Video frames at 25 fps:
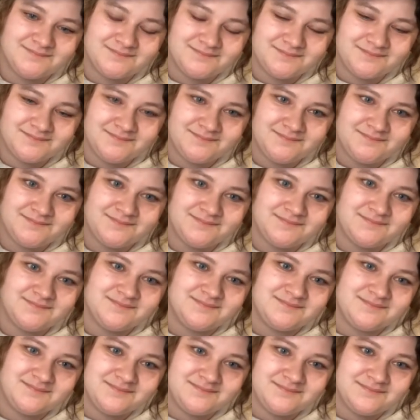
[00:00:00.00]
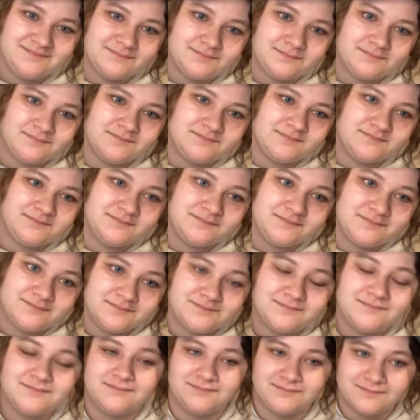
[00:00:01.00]

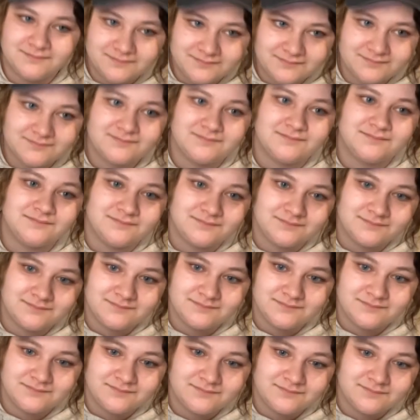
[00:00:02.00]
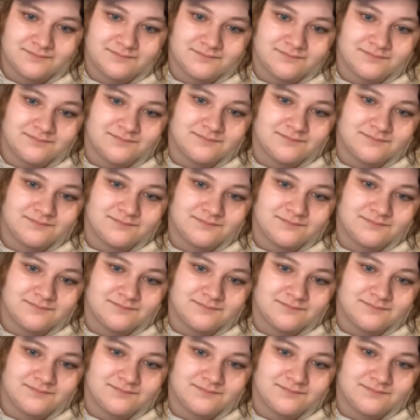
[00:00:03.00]
(not speaking)